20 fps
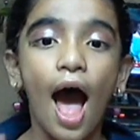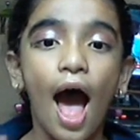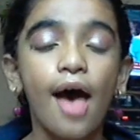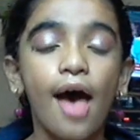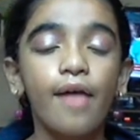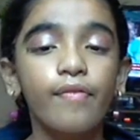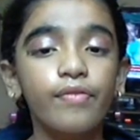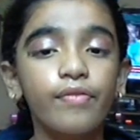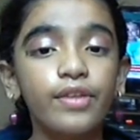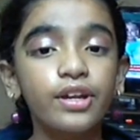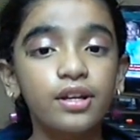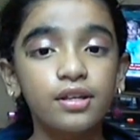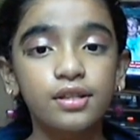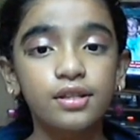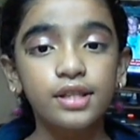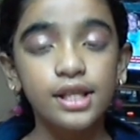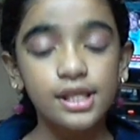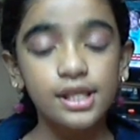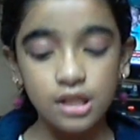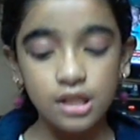and
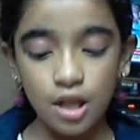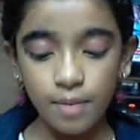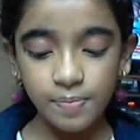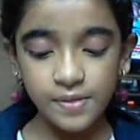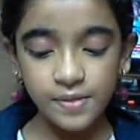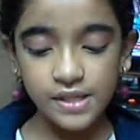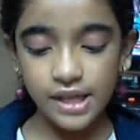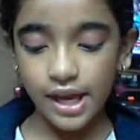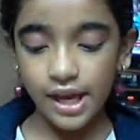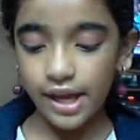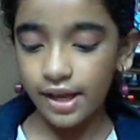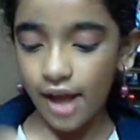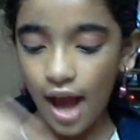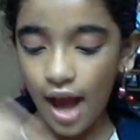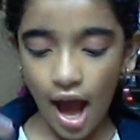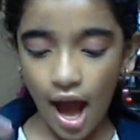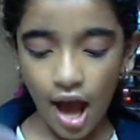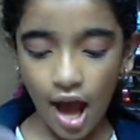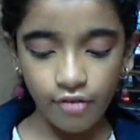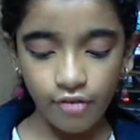these
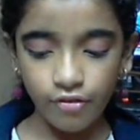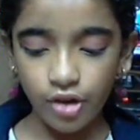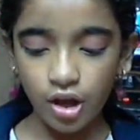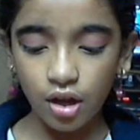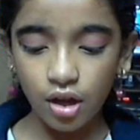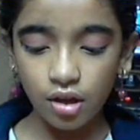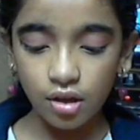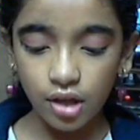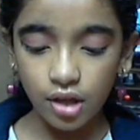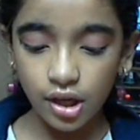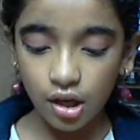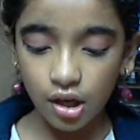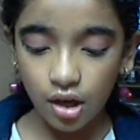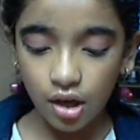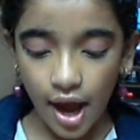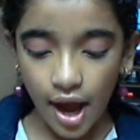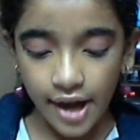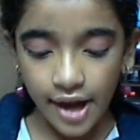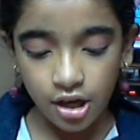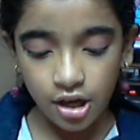lipstick have a
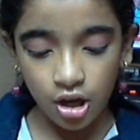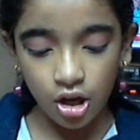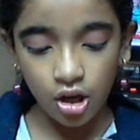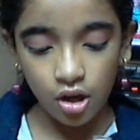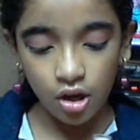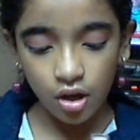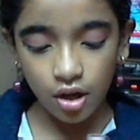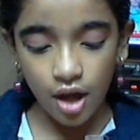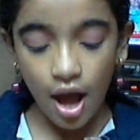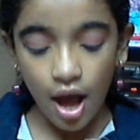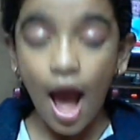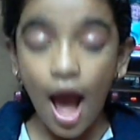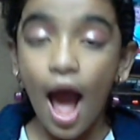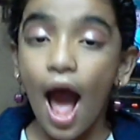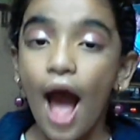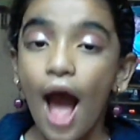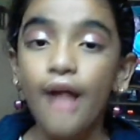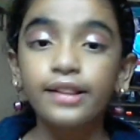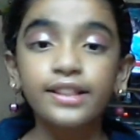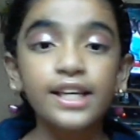little light look,
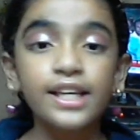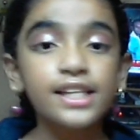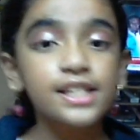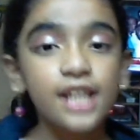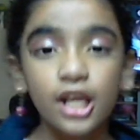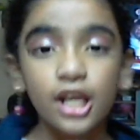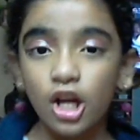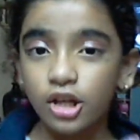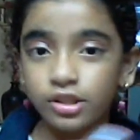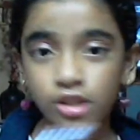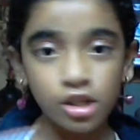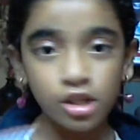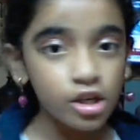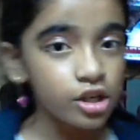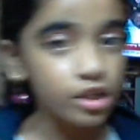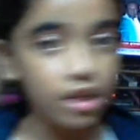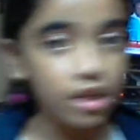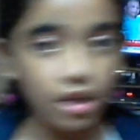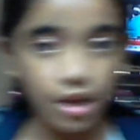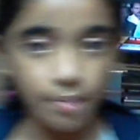and these cannot
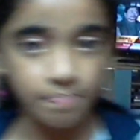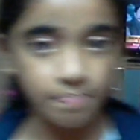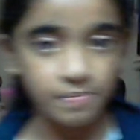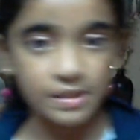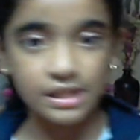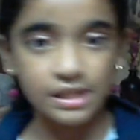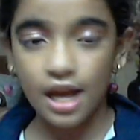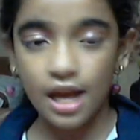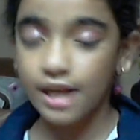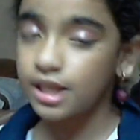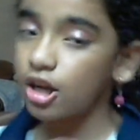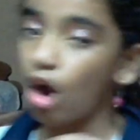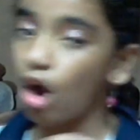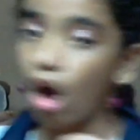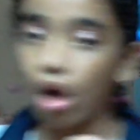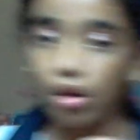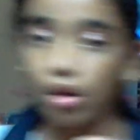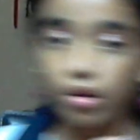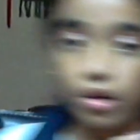hurt the lips at